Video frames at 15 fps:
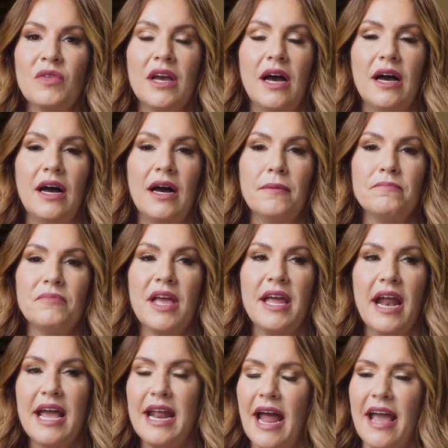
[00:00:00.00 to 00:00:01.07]

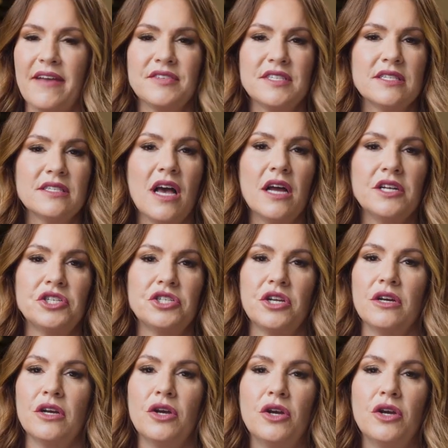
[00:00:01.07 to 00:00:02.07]
and I have such